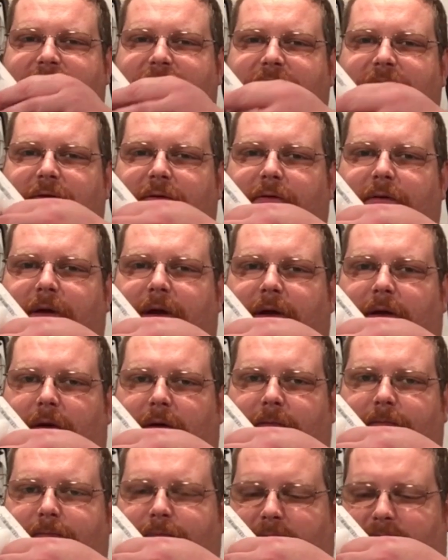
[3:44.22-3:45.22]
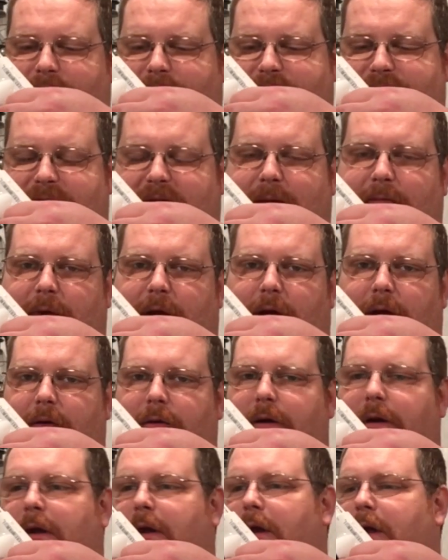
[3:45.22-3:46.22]
two here, play the same note.
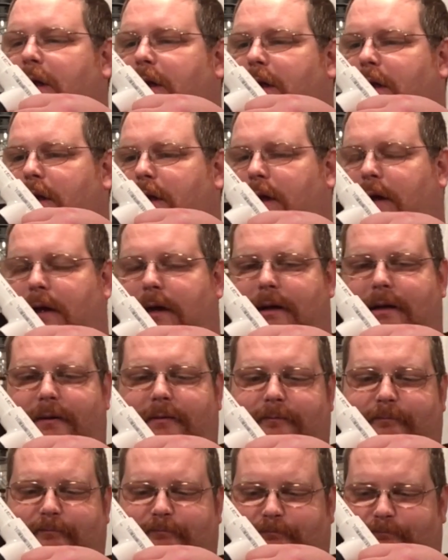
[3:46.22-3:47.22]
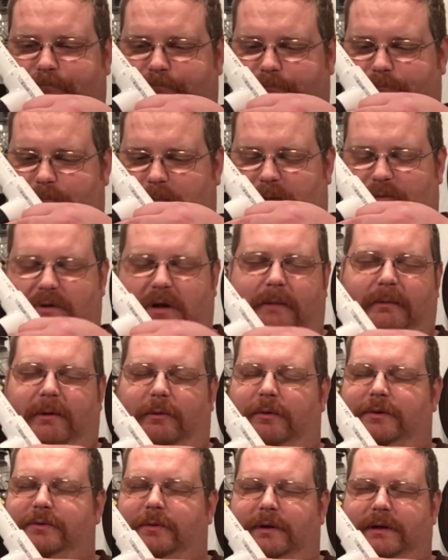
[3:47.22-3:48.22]
I'm trying to remember
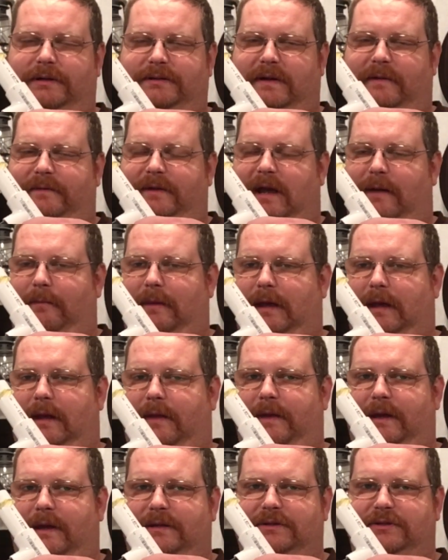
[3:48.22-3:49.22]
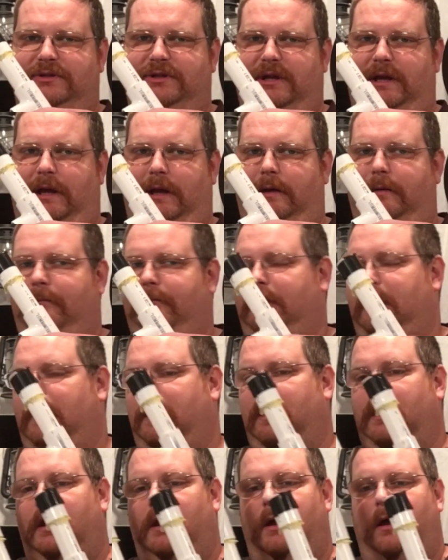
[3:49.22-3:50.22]
which one it is off the top of my head. I think it's G.
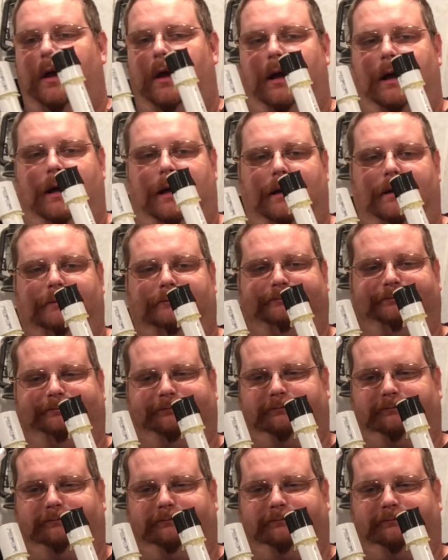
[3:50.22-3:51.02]
No,